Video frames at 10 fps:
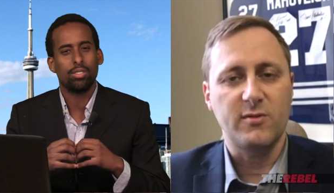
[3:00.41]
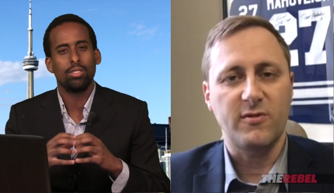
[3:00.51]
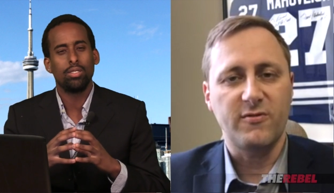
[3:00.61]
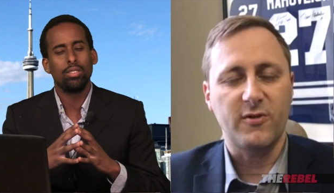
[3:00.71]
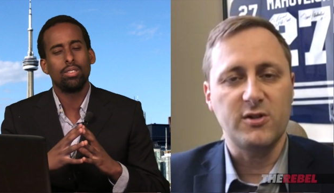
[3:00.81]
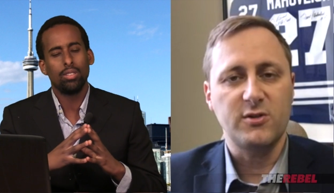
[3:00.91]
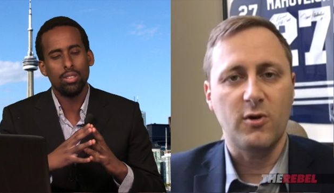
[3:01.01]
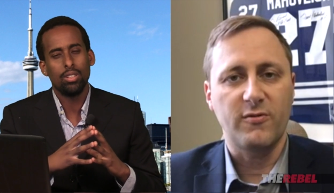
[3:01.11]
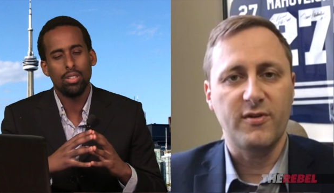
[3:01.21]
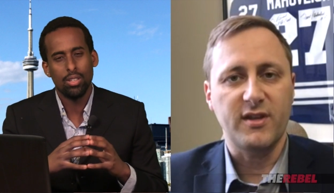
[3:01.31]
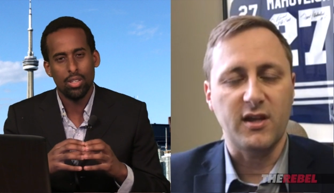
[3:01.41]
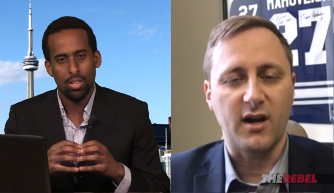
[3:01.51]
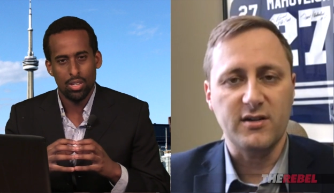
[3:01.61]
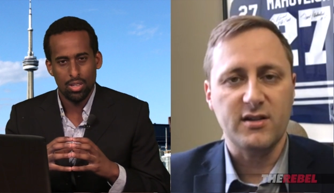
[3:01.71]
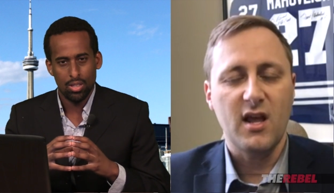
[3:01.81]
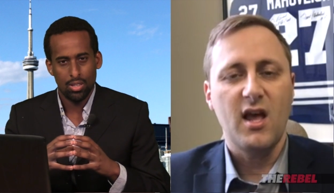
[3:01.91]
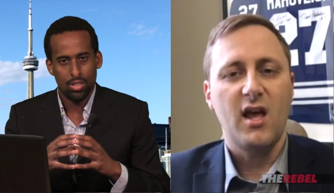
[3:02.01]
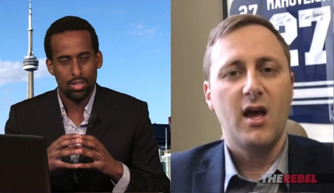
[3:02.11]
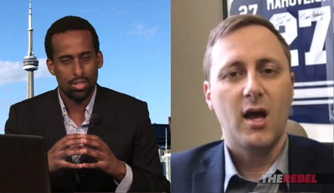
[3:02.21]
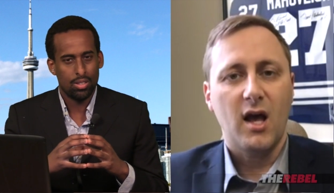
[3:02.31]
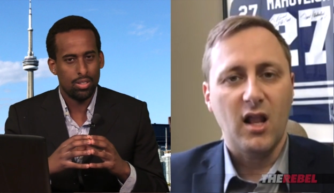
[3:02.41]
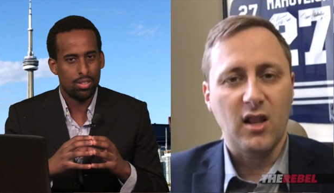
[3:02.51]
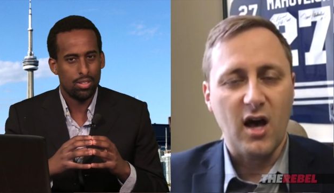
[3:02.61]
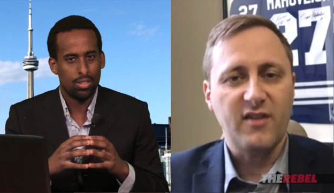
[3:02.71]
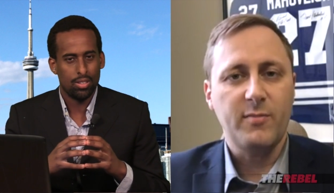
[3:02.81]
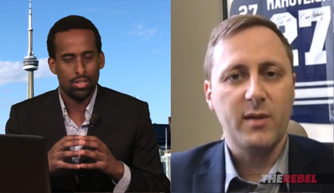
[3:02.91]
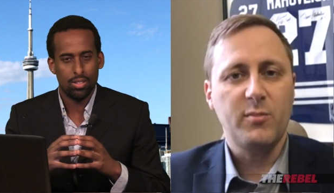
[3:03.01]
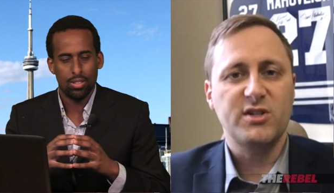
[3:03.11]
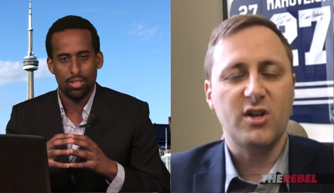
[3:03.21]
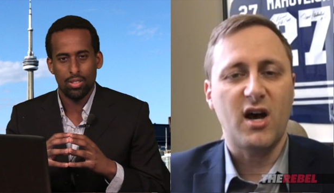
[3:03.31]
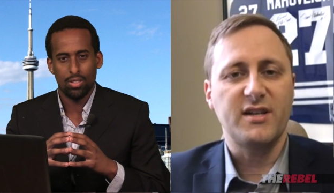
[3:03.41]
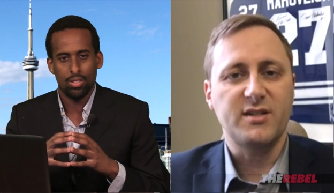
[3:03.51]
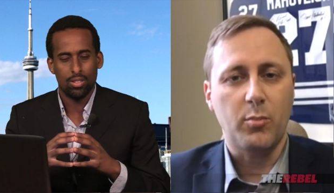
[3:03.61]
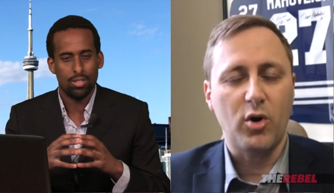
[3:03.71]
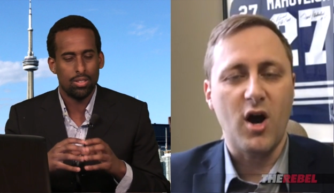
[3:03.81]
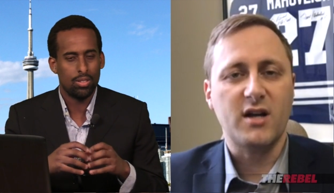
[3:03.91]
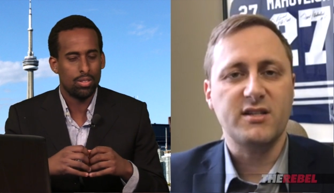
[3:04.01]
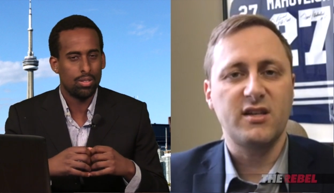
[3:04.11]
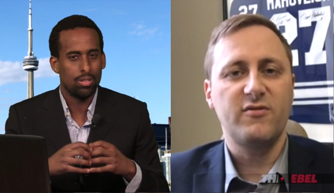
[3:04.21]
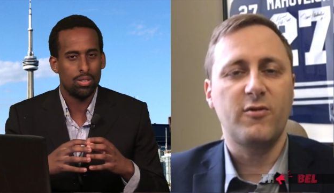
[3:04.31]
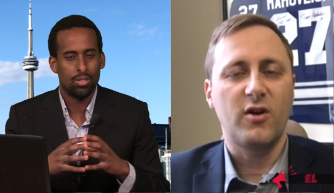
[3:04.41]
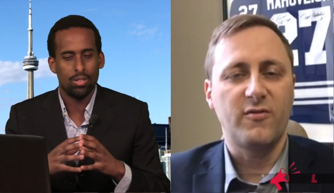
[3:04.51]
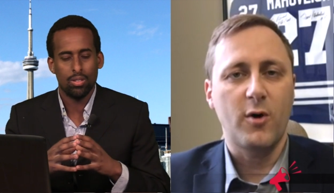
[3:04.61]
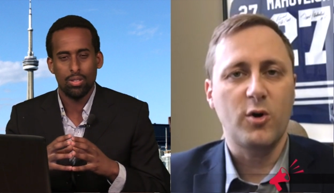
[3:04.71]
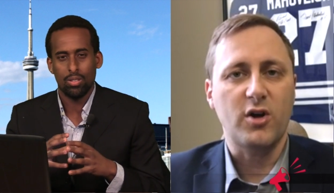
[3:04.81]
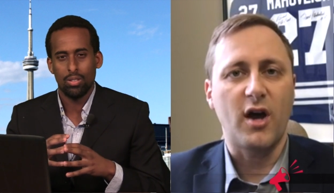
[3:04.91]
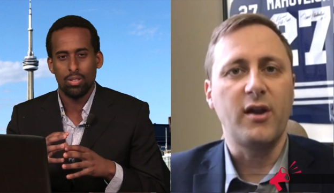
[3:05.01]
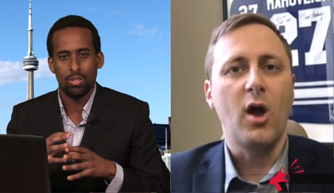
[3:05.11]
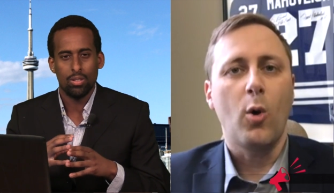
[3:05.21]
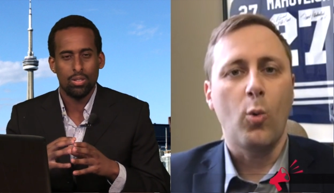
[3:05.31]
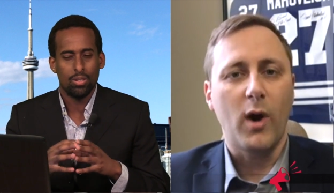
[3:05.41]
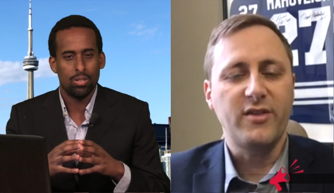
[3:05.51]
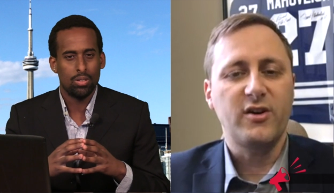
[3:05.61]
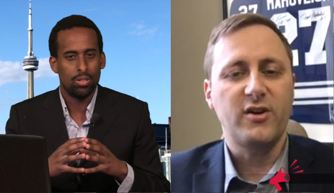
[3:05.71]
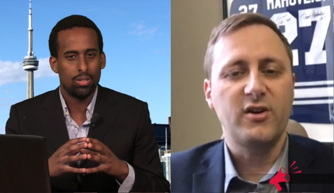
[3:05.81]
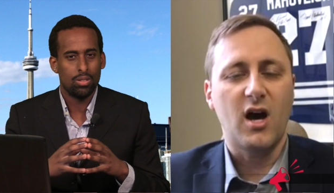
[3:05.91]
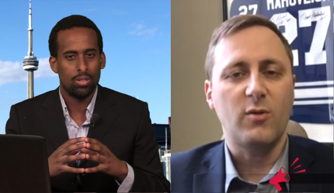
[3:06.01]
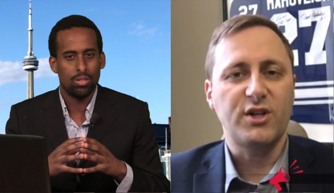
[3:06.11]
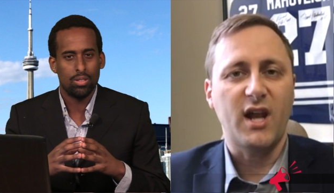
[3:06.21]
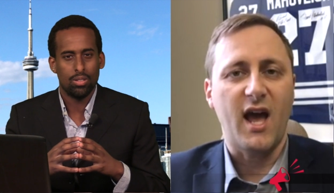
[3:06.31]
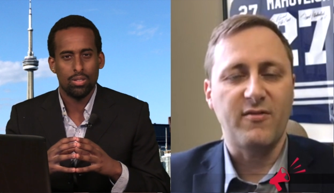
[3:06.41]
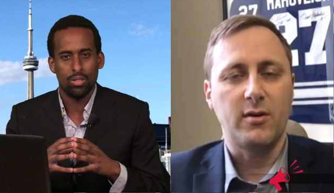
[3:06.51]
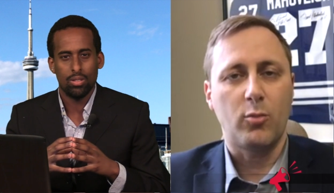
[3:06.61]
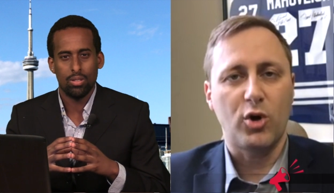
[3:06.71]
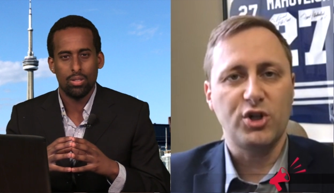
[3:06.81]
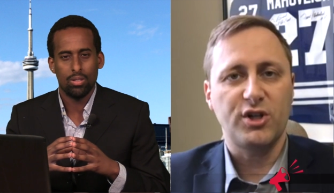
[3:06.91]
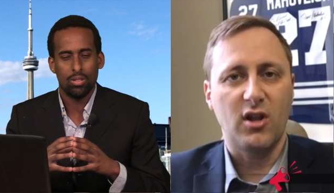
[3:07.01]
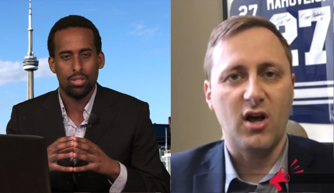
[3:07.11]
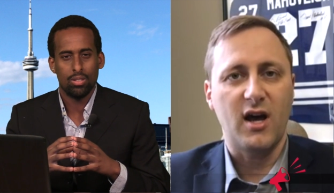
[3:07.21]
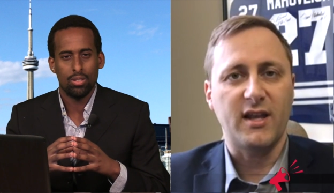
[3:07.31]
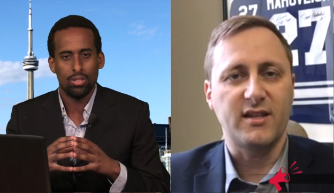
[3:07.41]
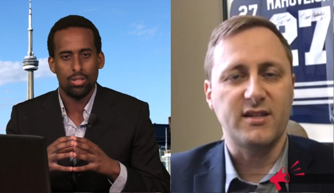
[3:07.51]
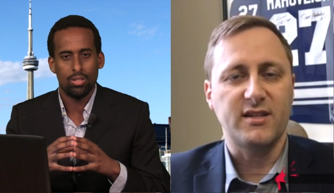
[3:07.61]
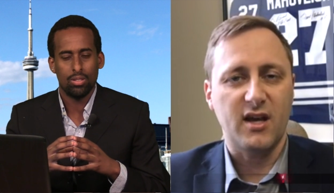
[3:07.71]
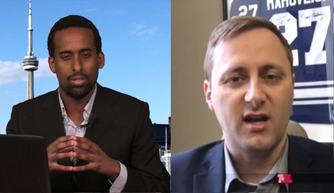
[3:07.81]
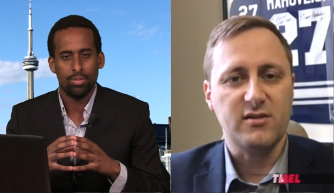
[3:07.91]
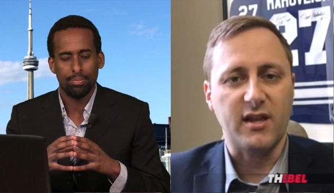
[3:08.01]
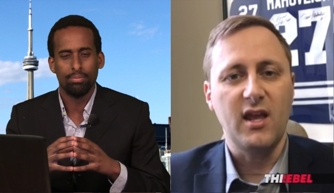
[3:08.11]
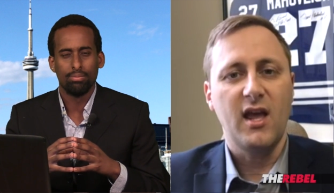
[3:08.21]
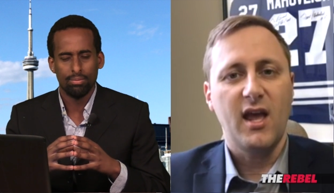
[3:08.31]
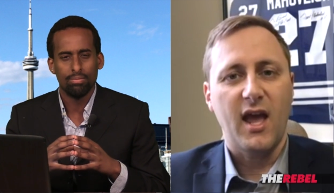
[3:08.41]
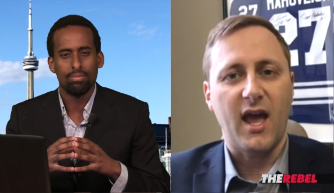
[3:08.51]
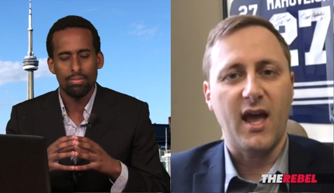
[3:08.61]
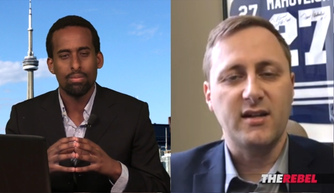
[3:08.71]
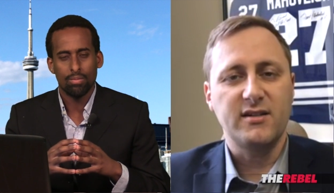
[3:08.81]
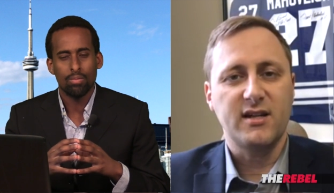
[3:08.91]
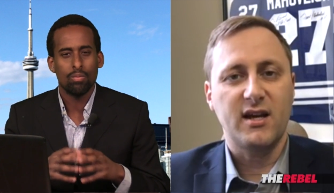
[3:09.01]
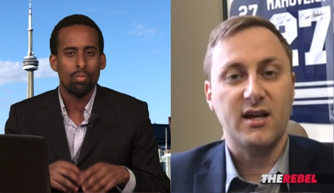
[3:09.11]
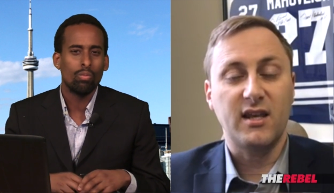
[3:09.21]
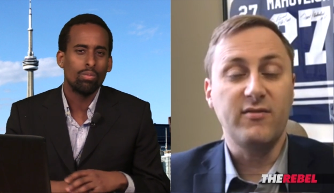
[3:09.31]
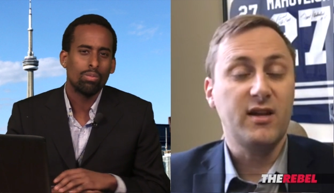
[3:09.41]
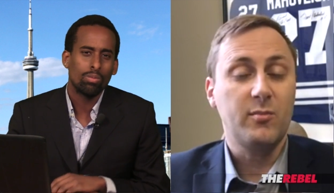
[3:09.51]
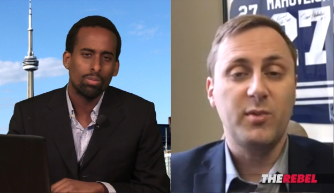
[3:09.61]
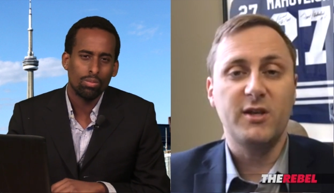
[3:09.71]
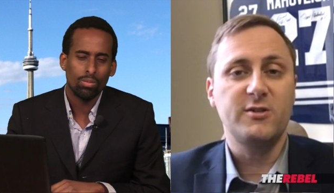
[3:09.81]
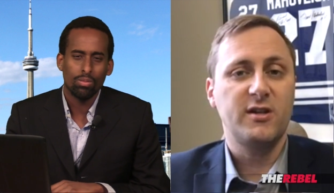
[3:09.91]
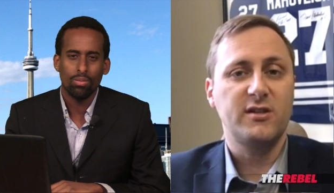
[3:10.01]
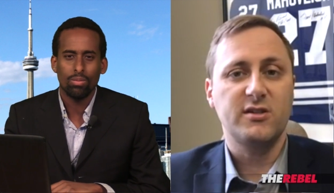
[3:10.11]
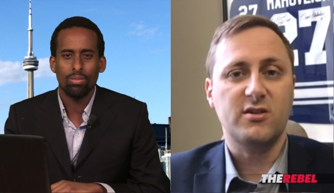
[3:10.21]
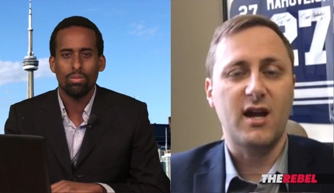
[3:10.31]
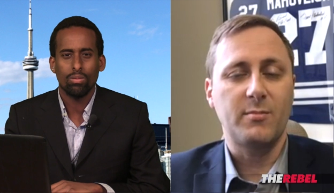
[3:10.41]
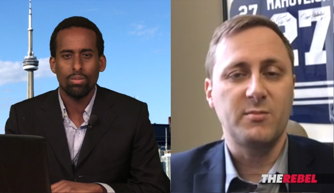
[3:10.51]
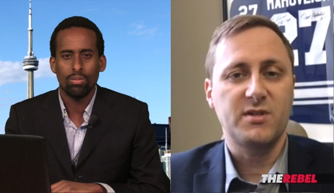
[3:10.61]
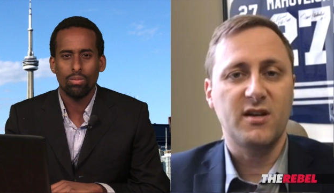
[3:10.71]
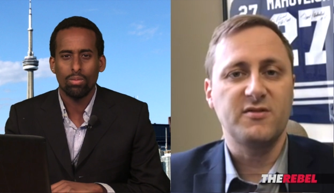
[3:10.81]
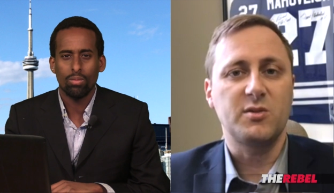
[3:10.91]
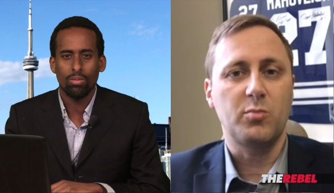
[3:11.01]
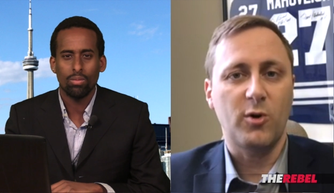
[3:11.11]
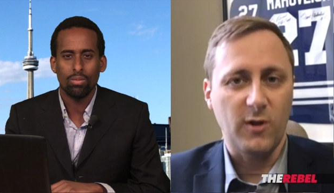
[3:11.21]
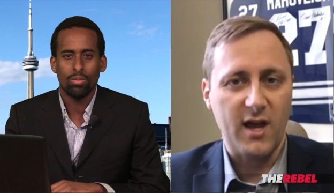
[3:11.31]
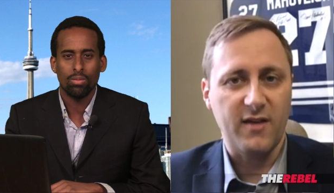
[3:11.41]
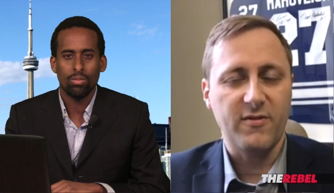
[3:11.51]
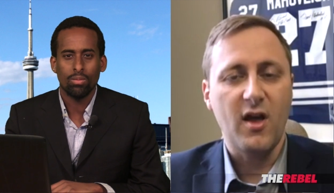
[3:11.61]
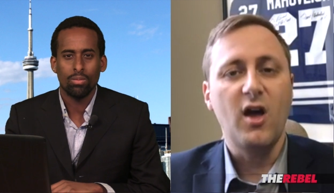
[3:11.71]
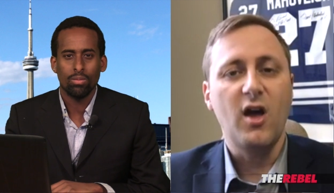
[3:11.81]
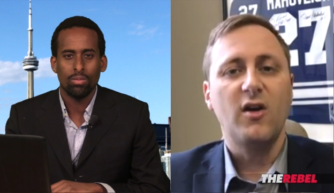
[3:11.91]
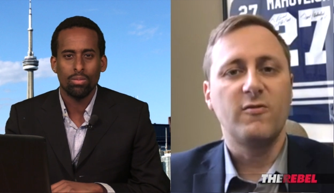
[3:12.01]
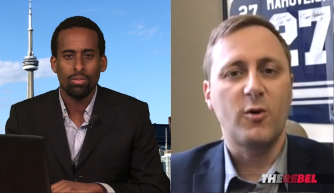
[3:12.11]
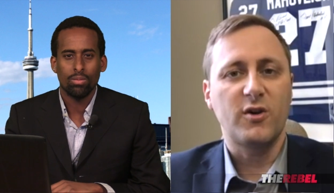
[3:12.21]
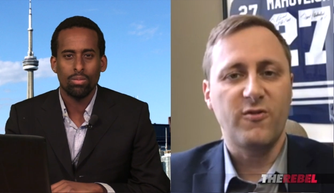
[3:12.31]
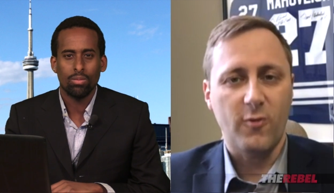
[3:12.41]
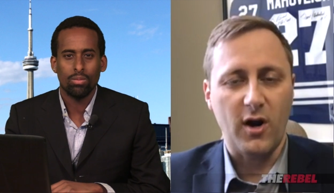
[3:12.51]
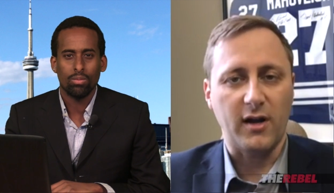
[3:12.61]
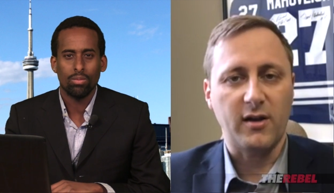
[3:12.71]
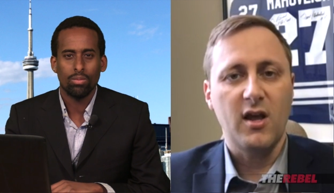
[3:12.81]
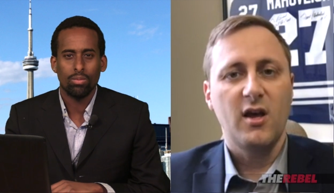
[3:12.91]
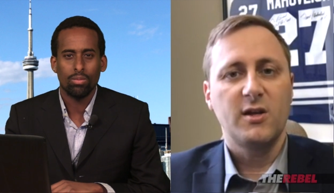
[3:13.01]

Speaker 1: it's been referred to over the years. A lot of people saw it as a proxy for a vote on whether or not we should have an abortion law in this country. And uh, even MPs who didn't describe themselves as pro life voted for it.